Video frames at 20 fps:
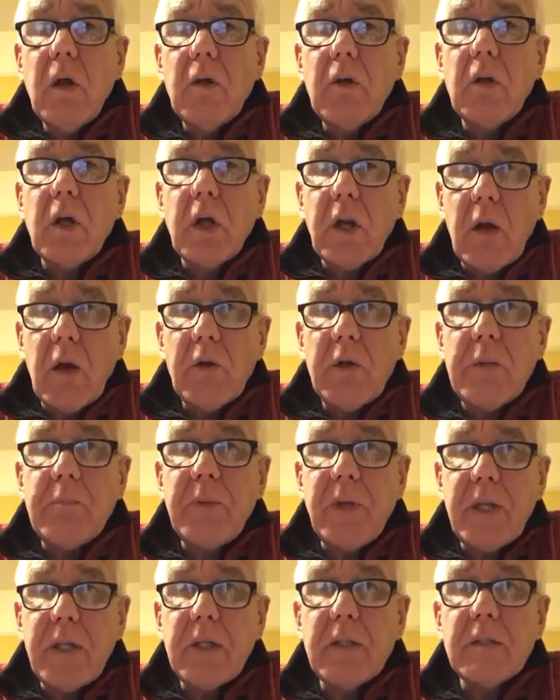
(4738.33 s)
You can only
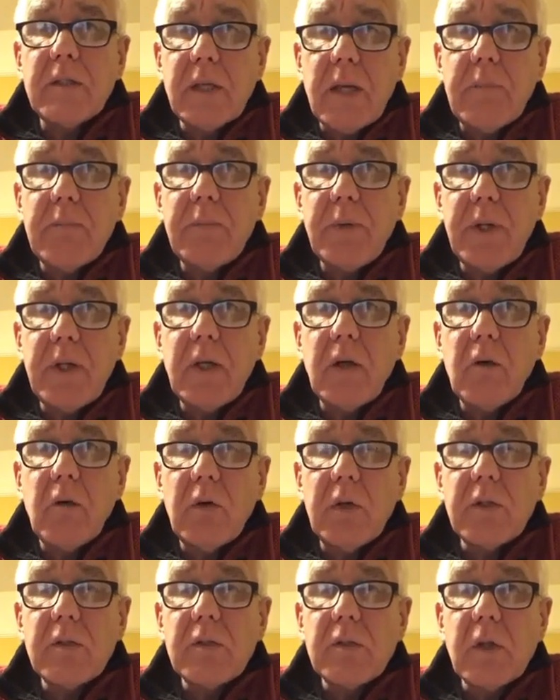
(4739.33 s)
bid in 10p
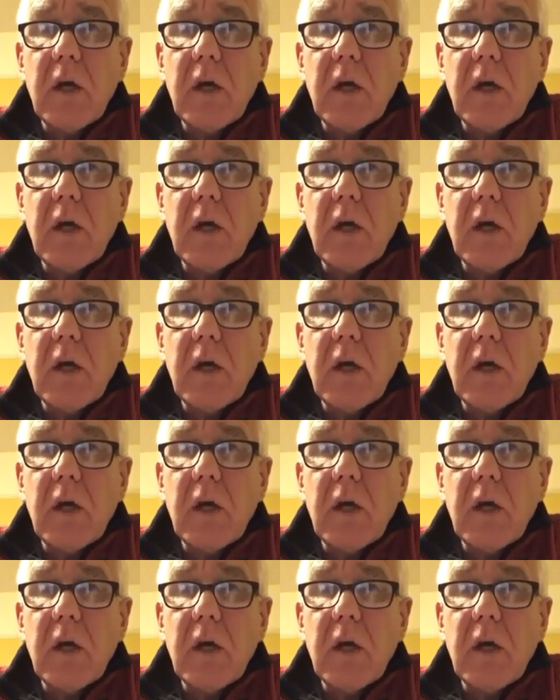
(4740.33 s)
coins.